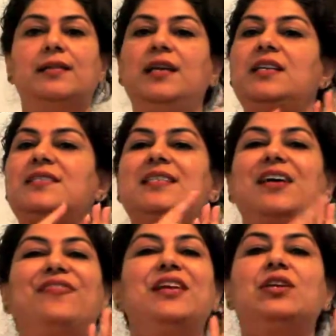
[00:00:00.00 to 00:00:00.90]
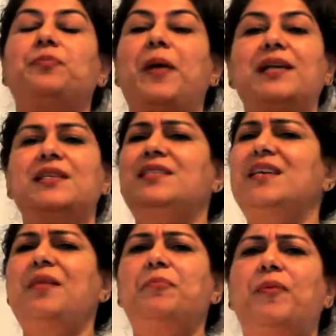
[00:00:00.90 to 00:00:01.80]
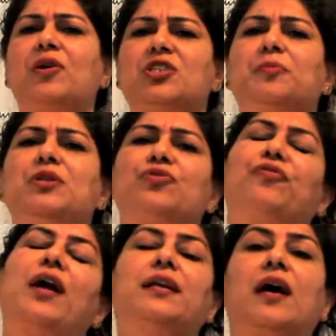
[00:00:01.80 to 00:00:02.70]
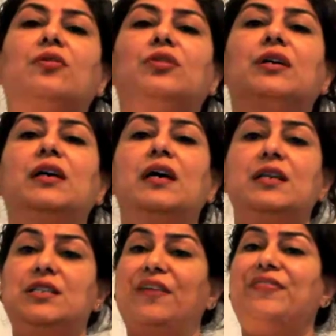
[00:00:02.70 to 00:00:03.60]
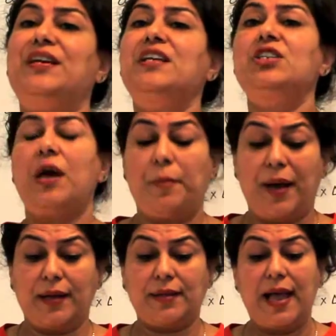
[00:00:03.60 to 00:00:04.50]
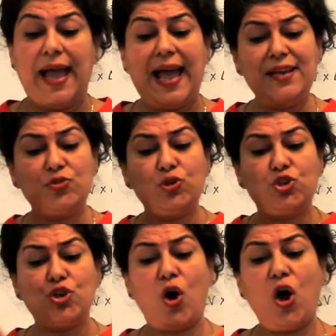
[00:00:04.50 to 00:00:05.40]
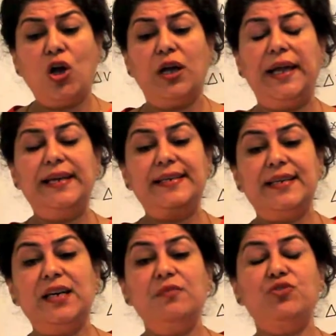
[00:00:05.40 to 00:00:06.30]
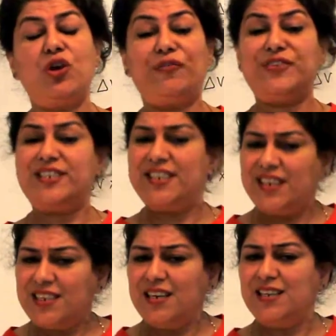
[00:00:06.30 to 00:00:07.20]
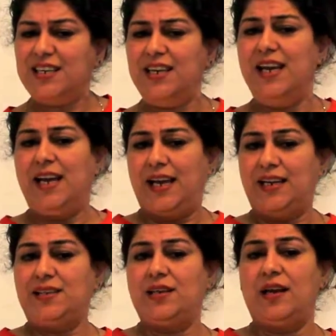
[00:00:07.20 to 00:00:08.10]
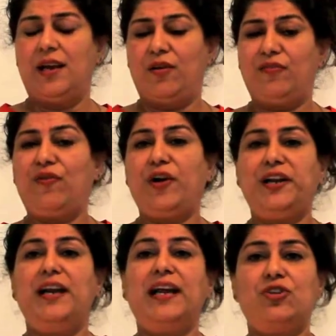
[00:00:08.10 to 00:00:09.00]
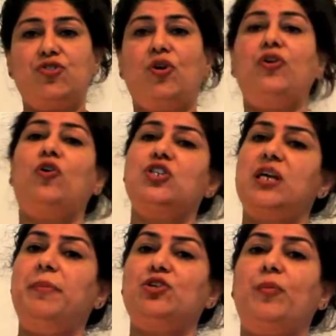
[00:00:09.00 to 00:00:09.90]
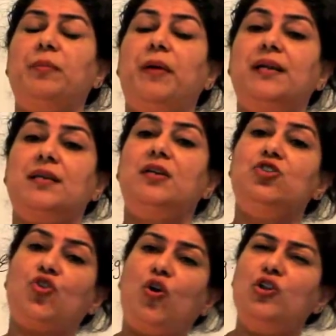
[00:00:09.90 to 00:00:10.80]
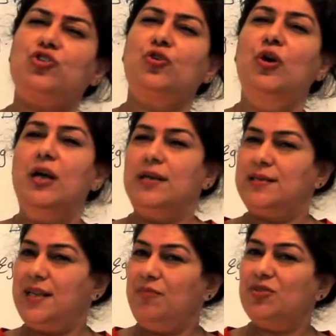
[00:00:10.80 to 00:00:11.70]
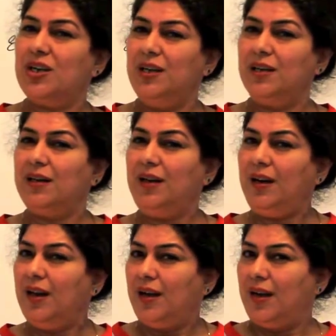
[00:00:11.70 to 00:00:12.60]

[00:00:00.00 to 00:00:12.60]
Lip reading: These definite paths, it's impossible to find out the definite path. And to talk in terms of certainty in for an electron or subatomic particles also seemed a little